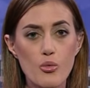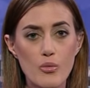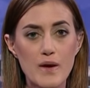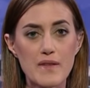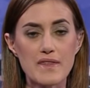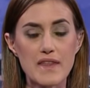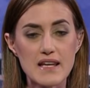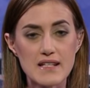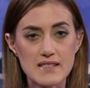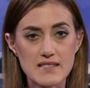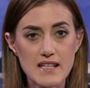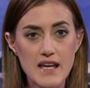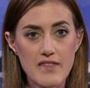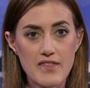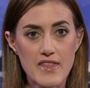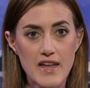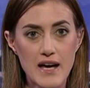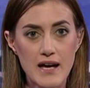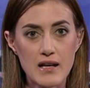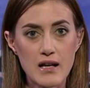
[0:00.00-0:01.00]
when they
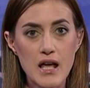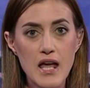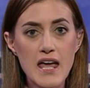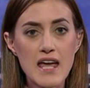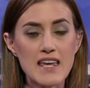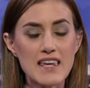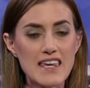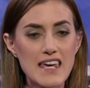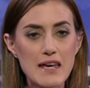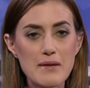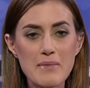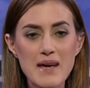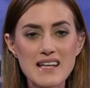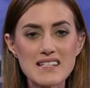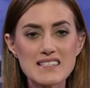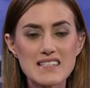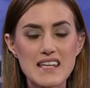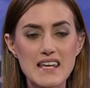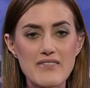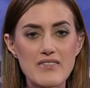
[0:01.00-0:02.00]
said that. Kim
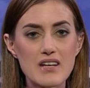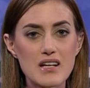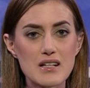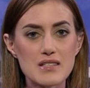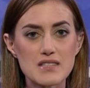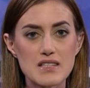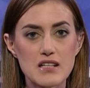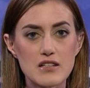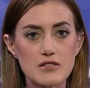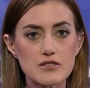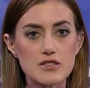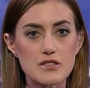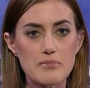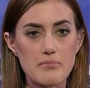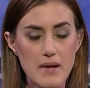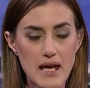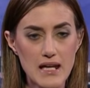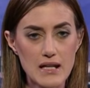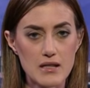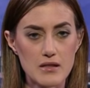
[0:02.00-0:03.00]
has given us an
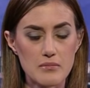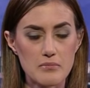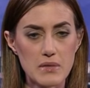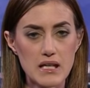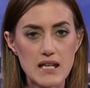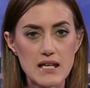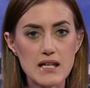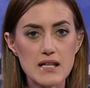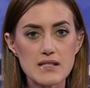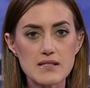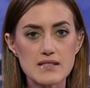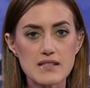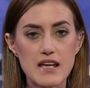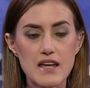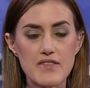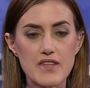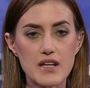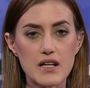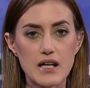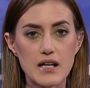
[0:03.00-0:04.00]
ultimatum. He has
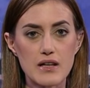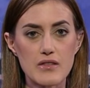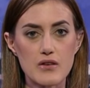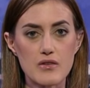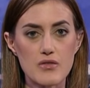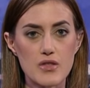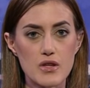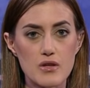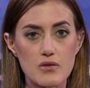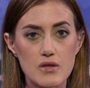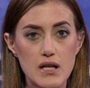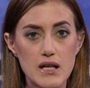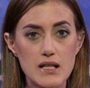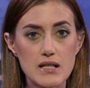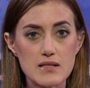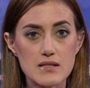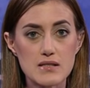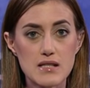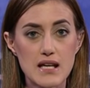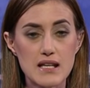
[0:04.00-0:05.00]
said that either the
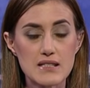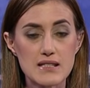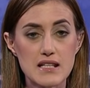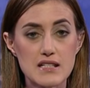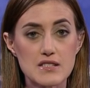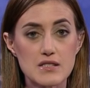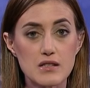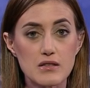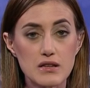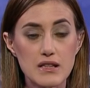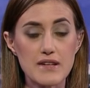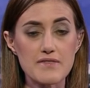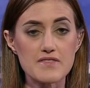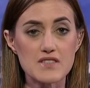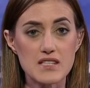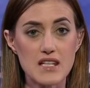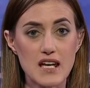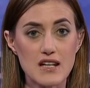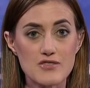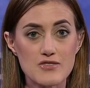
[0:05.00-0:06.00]
United States has to lift
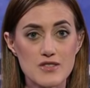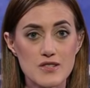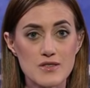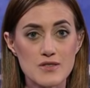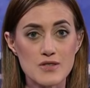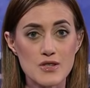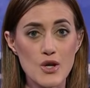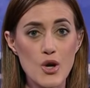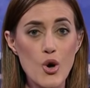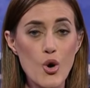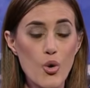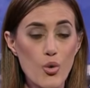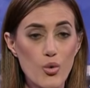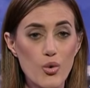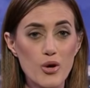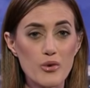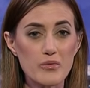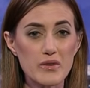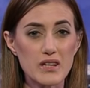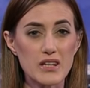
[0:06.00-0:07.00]
sanctions
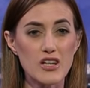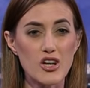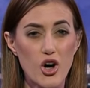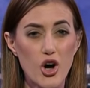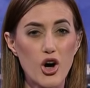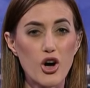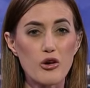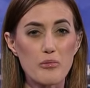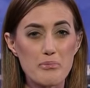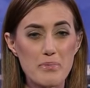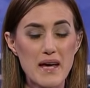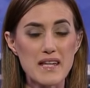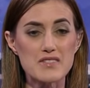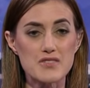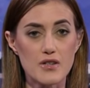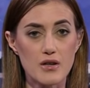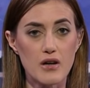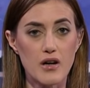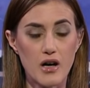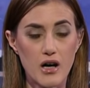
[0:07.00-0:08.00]
or really all
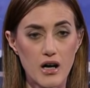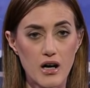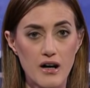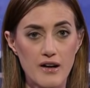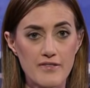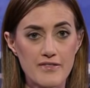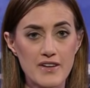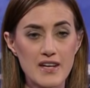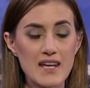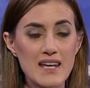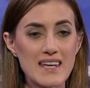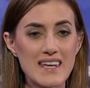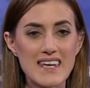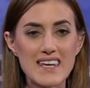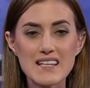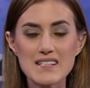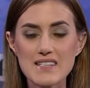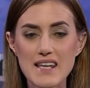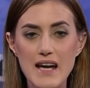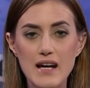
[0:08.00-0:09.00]
bets are off.
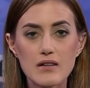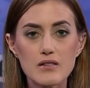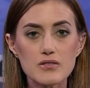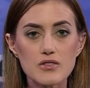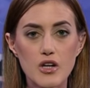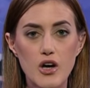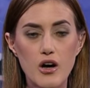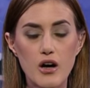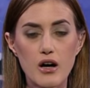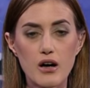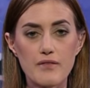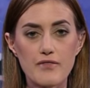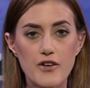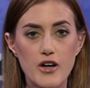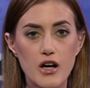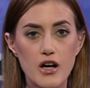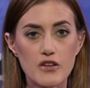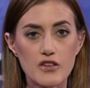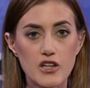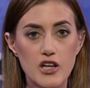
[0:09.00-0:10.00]
He has held off
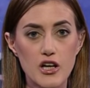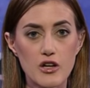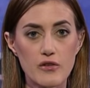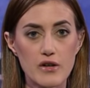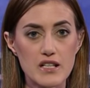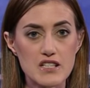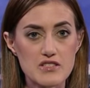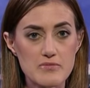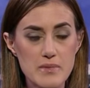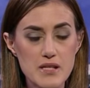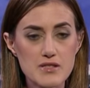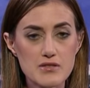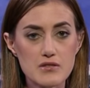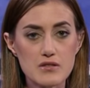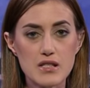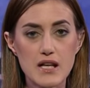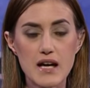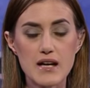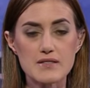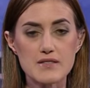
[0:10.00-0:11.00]
on long range
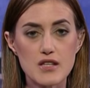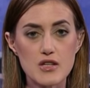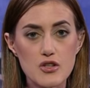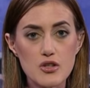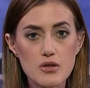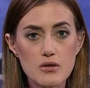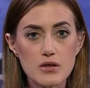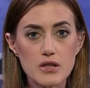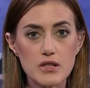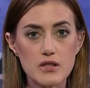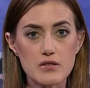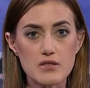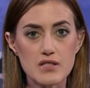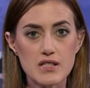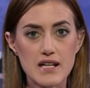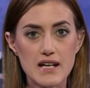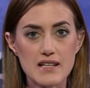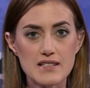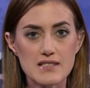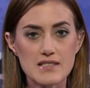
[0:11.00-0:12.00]
missile tests and nuclear
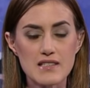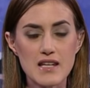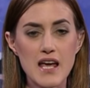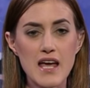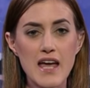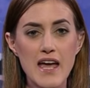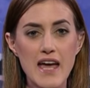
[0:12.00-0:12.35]
tests